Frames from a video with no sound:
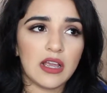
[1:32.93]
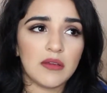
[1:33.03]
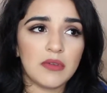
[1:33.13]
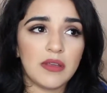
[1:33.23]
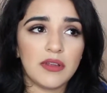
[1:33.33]

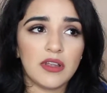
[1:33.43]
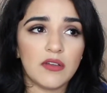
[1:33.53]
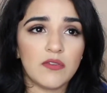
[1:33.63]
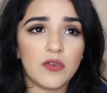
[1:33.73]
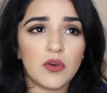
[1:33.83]
maybe
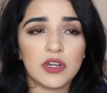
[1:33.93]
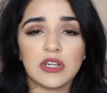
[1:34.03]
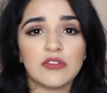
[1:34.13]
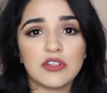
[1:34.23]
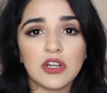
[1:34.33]
4
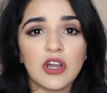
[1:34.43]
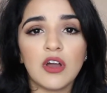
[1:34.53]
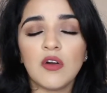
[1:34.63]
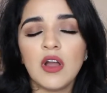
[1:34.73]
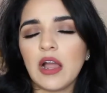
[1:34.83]
years
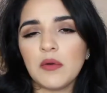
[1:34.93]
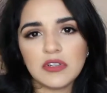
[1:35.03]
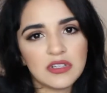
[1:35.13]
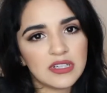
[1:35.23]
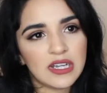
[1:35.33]
ago, I
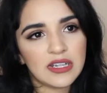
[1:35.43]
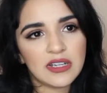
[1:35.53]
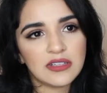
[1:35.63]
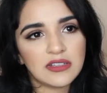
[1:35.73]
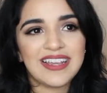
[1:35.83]
went to the dentist,